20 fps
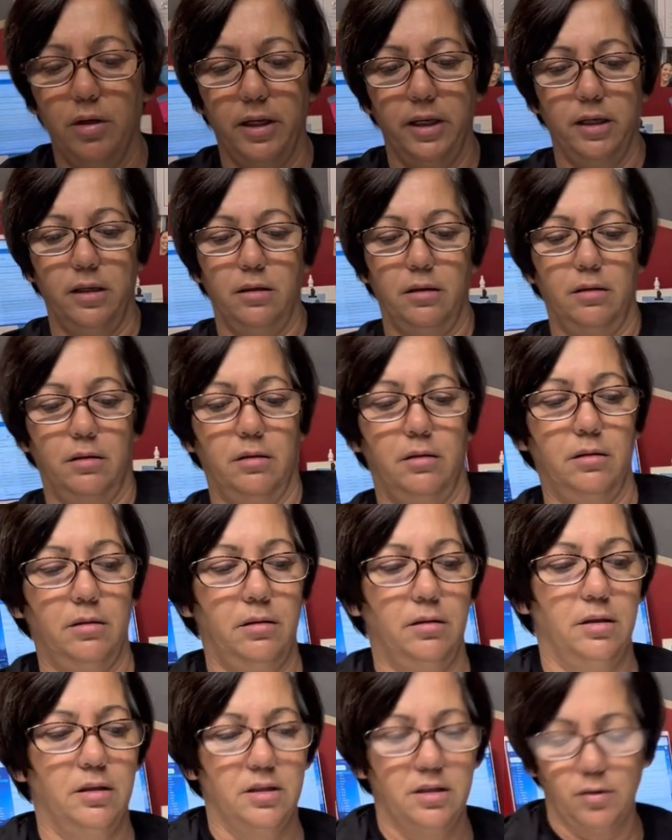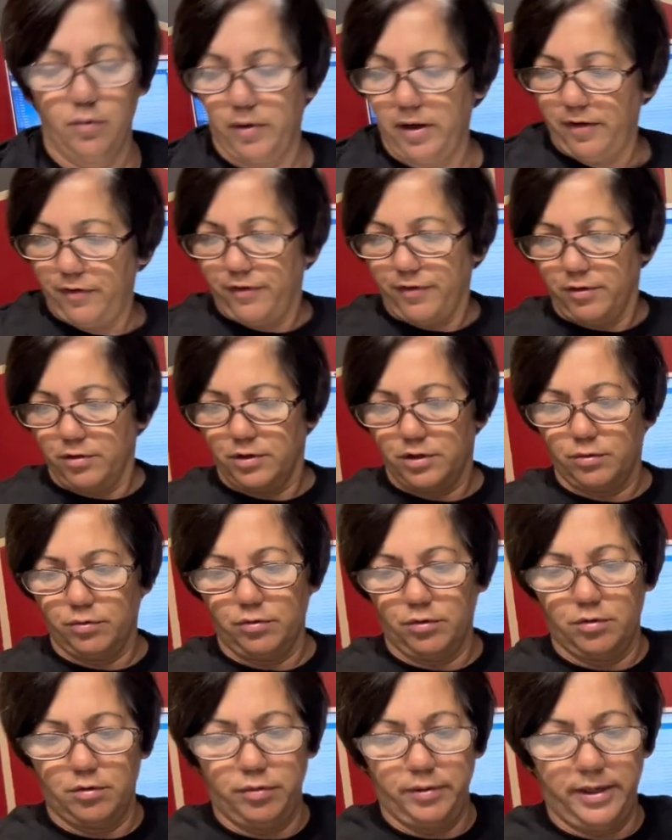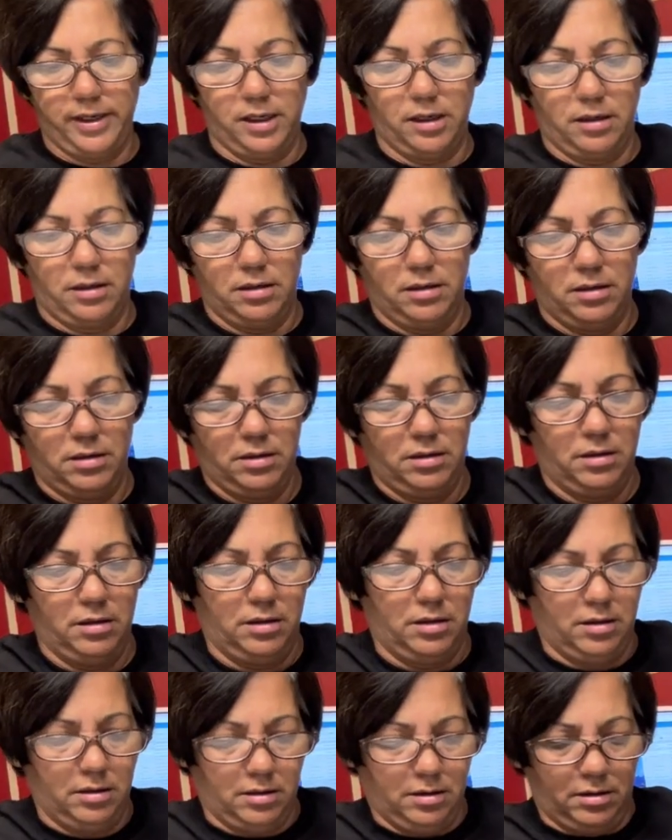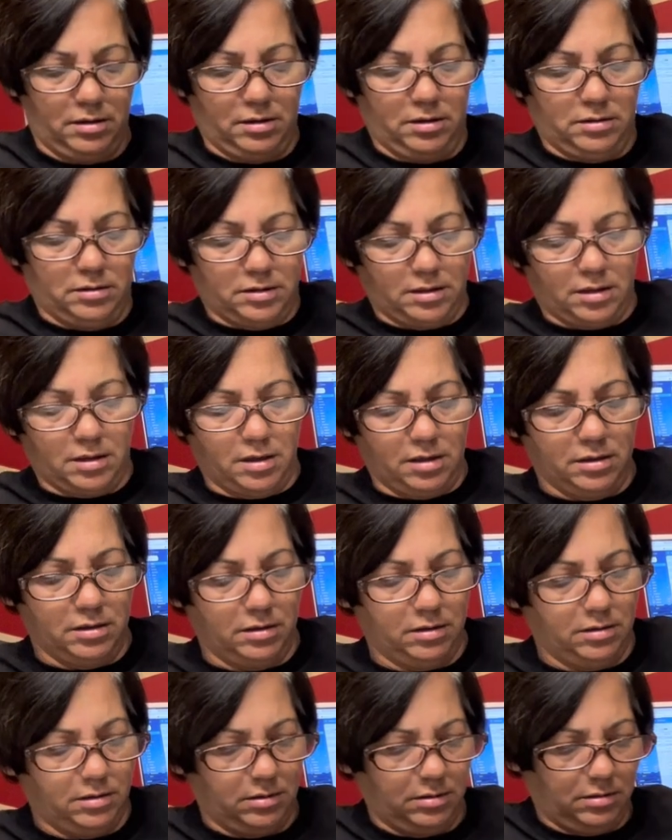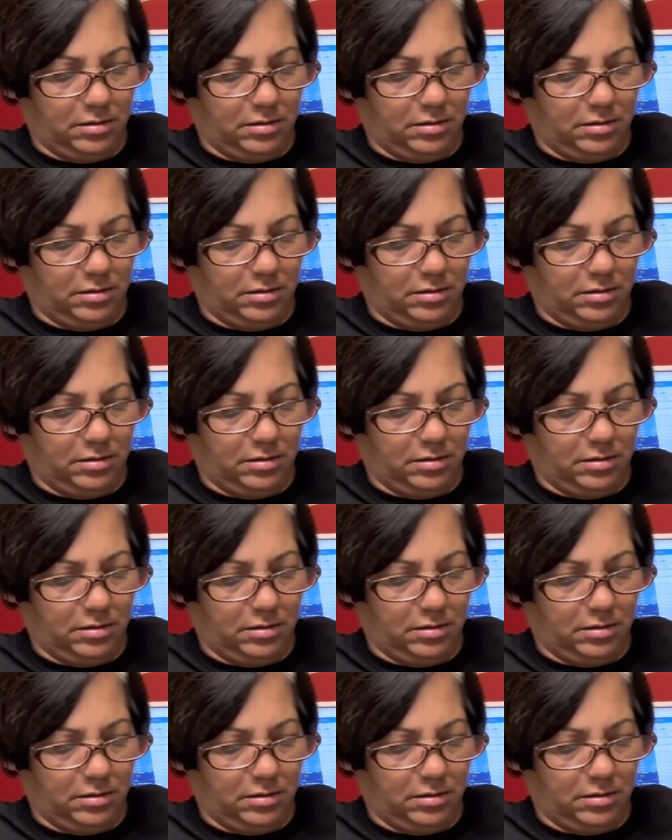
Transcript: it this away first real quick. Kind of,